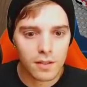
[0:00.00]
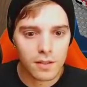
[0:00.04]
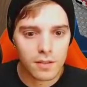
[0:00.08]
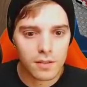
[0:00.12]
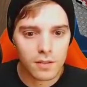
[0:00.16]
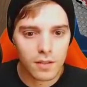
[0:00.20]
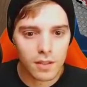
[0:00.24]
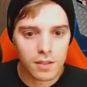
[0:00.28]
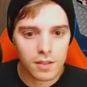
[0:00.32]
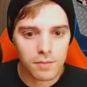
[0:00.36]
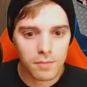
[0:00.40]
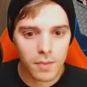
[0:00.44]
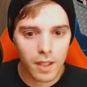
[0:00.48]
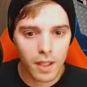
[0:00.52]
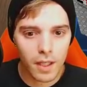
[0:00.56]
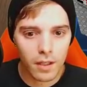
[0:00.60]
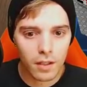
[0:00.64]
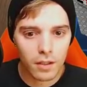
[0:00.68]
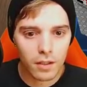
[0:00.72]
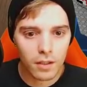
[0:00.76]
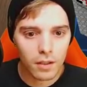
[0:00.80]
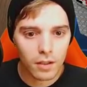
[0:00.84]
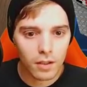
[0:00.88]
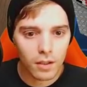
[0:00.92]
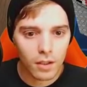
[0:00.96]
doesn't
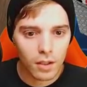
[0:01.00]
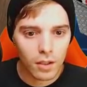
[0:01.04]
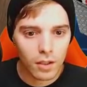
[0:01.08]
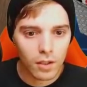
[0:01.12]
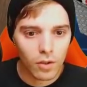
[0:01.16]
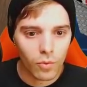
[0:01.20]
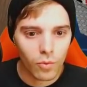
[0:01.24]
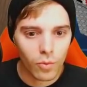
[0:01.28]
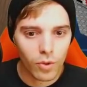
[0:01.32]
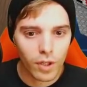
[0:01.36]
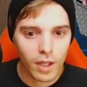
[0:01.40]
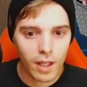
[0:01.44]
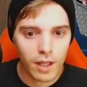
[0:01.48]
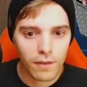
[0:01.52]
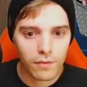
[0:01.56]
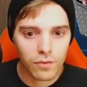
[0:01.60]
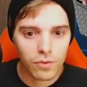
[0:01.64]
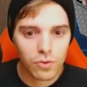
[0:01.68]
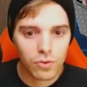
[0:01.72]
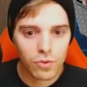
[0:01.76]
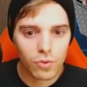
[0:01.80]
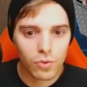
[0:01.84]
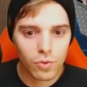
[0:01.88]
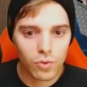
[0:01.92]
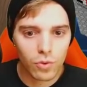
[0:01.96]
matter. We're going to
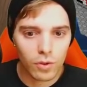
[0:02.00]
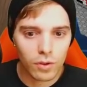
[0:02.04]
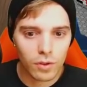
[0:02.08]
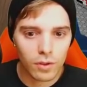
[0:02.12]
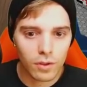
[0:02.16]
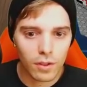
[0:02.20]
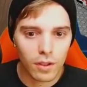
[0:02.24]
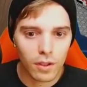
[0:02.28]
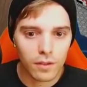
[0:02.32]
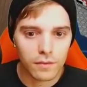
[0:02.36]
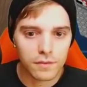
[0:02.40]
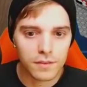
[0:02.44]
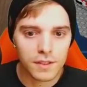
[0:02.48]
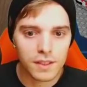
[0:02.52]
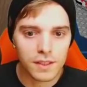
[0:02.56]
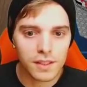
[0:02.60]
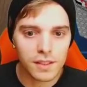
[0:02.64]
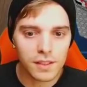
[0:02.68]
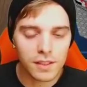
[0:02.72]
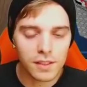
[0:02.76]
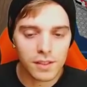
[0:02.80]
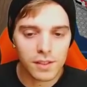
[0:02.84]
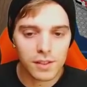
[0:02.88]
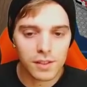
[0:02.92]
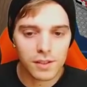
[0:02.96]
have two of
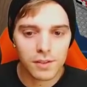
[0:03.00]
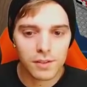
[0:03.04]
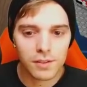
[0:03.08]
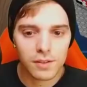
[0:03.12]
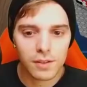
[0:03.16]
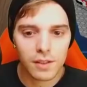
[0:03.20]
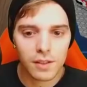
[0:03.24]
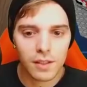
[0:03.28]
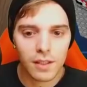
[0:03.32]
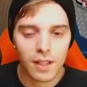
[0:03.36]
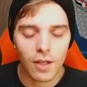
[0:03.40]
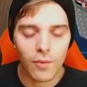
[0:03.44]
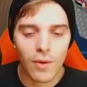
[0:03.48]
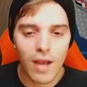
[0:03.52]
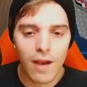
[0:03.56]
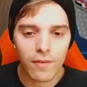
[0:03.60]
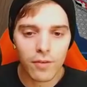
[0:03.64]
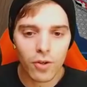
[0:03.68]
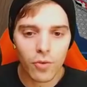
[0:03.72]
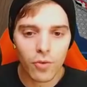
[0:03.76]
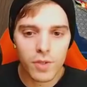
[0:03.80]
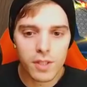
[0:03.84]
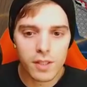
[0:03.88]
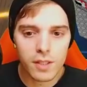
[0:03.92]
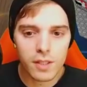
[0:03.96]
these. And we
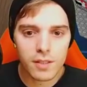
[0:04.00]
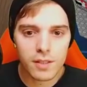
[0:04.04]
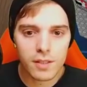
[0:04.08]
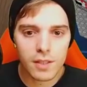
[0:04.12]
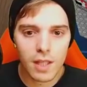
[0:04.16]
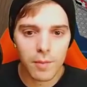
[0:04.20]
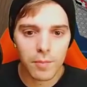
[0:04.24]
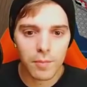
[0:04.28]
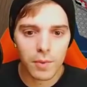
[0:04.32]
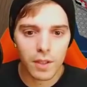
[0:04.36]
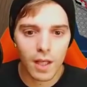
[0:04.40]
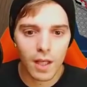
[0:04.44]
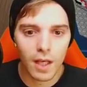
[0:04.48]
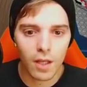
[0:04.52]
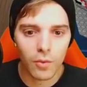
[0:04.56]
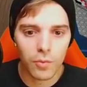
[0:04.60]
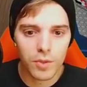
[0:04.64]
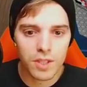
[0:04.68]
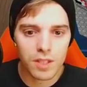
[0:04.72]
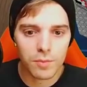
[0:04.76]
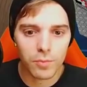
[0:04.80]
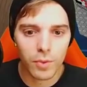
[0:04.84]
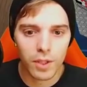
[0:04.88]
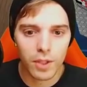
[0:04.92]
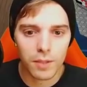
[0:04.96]
have the Reset Stamp in hand,
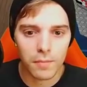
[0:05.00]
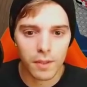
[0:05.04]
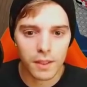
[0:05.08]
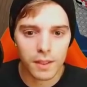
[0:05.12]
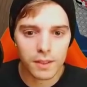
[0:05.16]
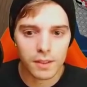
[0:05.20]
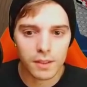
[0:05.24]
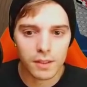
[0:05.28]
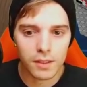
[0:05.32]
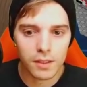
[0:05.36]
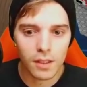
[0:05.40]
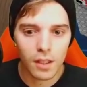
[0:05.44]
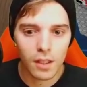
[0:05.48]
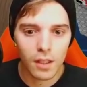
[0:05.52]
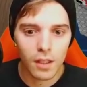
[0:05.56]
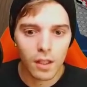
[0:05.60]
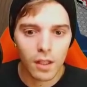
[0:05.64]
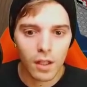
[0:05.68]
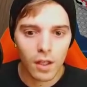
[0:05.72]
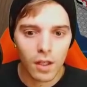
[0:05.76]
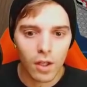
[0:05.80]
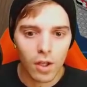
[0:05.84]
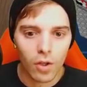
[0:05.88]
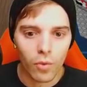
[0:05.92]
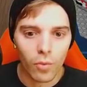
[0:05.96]
which is pretty busted.
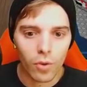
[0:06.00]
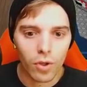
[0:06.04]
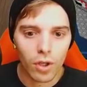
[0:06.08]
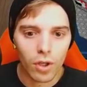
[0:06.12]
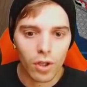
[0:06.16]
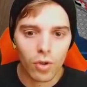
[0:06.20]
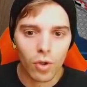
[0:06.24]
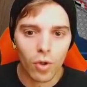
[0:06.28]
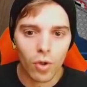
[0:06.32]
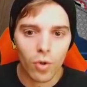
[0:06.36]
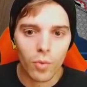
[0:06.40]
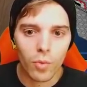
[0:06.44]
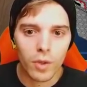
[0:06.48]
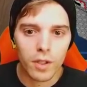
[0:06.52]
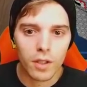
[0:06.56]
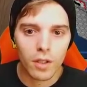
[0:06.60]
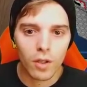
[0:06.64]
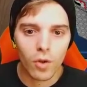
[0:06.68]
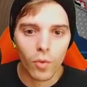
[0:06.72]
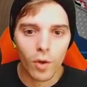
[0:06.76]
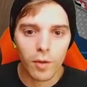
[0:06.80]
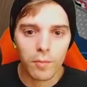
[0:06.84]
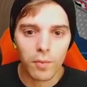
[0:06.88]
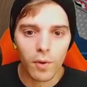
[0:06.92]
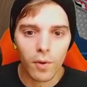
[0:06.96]
We're going to go with a
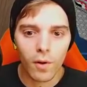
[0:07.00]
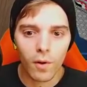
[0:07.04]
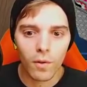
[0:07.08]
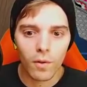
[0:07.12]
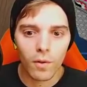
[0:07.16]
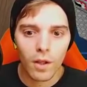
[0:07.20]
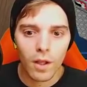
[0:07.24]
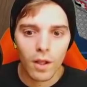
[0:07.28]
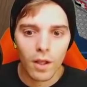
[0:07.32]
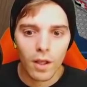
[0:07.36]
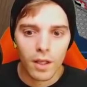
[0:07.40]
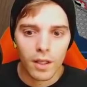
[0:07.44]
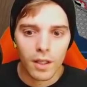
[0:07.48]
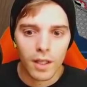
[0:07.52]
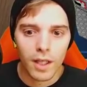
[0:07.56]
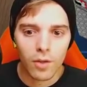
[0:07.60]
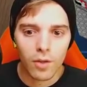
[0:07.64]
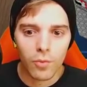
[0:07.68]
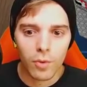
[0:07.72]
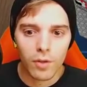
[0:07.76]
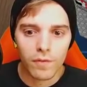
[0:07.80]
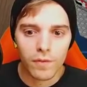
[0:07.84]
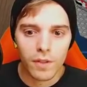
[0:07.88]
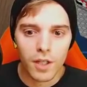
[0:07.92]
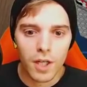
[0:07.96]
Quick Ball,
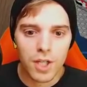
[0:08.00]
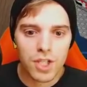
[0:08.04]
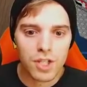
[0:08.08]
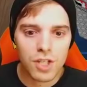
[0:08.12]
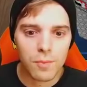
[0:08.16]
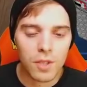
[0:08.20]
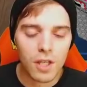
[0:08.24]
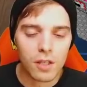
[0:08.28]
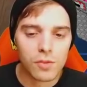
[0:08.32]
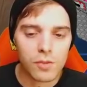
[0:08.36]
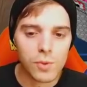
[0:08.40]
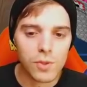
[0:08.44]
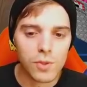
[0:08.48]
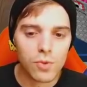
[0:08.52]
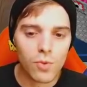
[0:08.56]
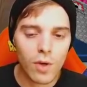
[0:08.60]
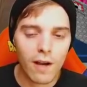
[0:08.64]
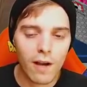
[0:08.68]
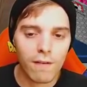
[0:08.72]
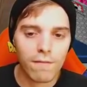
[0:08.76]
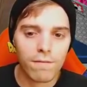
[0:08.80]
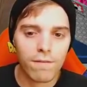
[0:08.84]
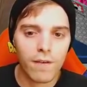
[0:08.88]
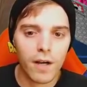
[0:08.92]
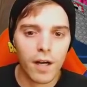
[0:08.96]
getting rid of an energy because we do
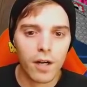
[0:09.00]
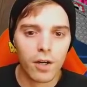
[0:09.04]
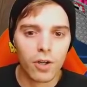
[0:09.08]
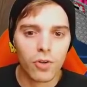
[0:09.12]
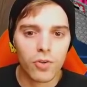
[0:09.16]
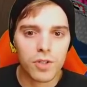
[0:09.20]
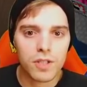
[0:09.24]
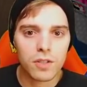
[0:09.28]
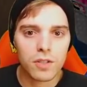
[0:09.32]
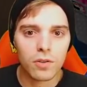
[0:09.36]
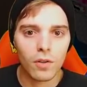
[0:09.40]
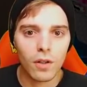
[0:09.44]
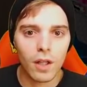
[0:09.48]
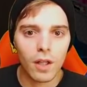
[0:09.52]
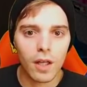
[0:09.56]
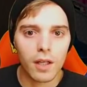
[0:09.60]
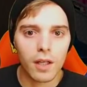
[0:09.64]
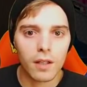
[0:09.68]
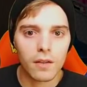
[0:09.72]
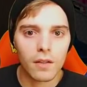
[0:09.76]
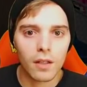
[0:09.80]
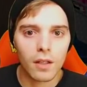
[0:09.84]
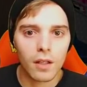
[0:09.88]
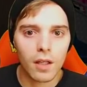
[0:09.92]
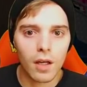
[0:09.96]
have Fire Crystal.
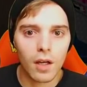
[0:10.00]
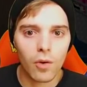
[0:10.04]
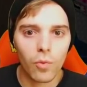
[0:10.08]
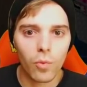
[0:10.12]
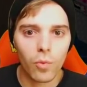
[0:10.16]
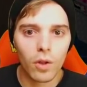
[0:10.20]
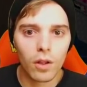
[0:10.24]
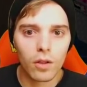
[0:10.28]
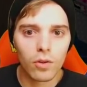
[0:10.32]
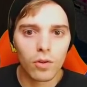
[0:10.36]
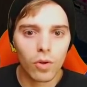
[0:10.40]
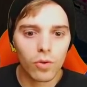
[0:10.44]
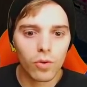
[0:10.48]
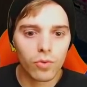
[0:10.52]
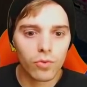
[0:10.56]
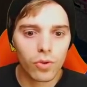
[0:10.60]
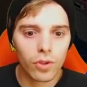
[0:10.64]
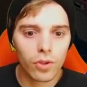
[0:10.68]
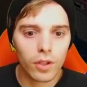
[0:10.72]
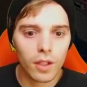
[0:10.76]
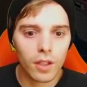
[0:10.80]
And I think I will go for the